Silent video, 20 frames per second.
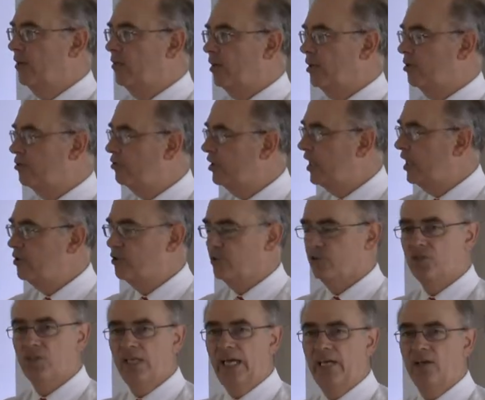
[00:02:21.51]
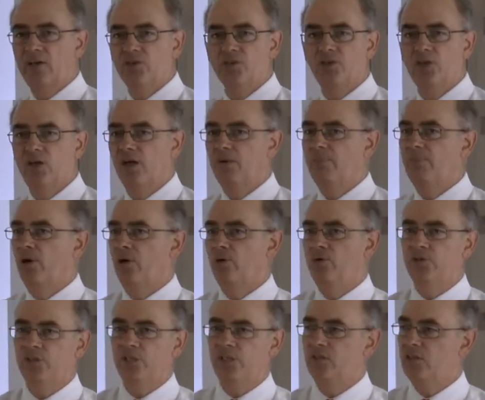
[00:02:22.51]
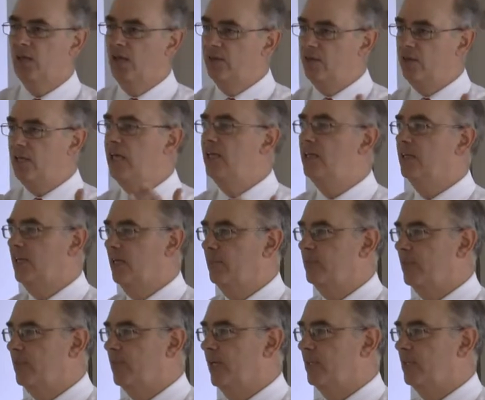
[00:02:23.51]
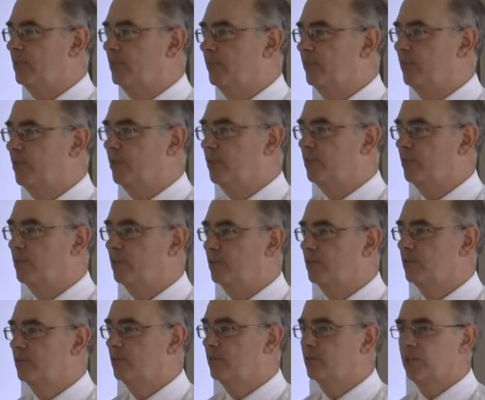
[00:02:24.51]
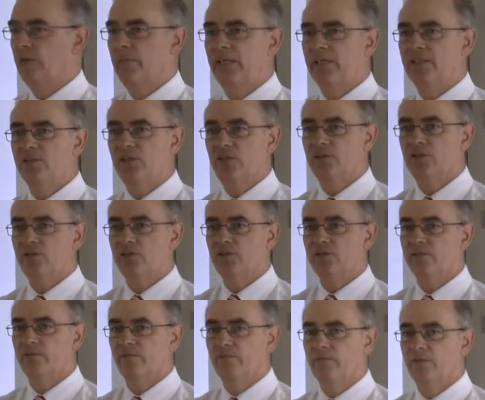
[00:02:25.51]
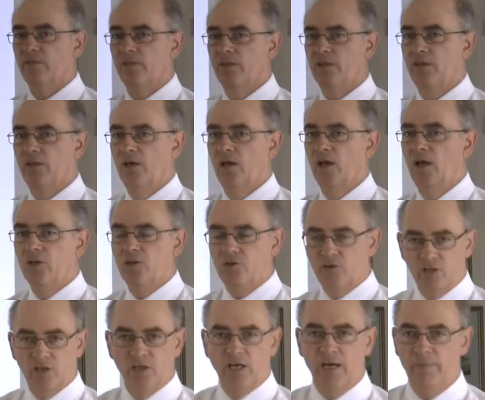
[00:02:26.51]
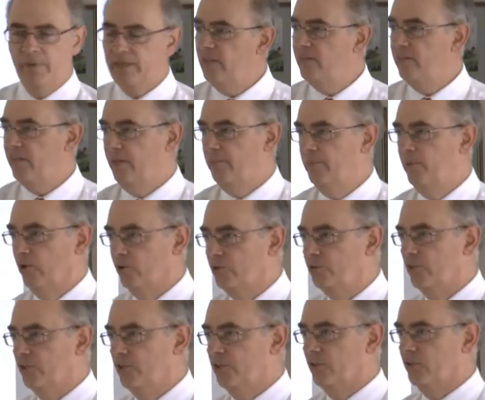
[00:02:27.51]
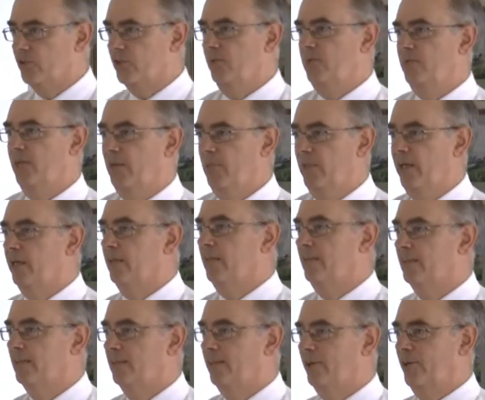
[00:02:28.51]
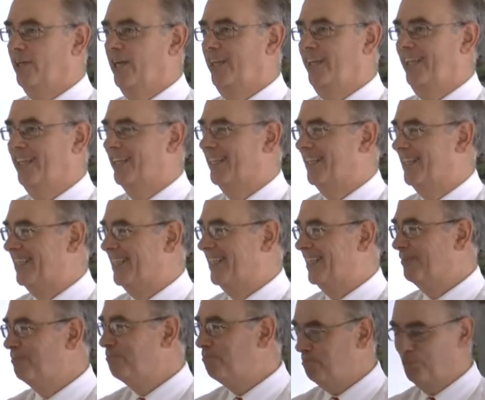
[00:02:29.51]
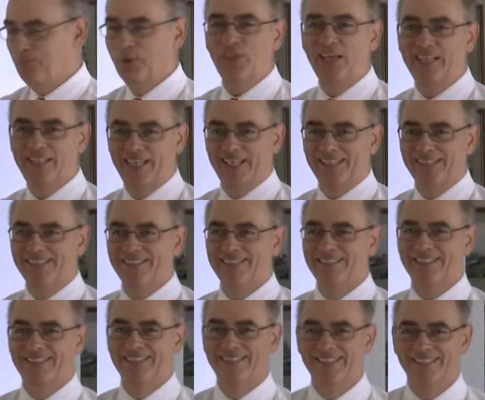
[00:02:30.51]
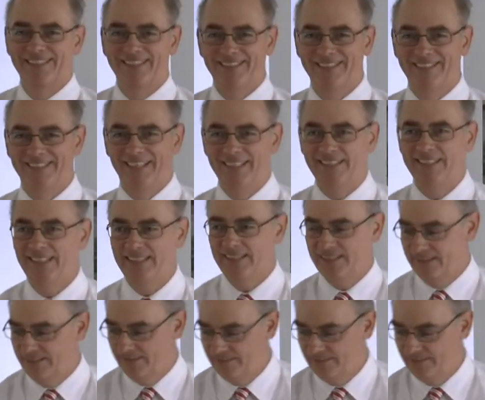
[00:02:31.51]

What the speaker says: the creation's chaos opposes the incoming kingdom of God. Is that making sense? You don't know how many thick books just got summed up then, okay? But they did. They did.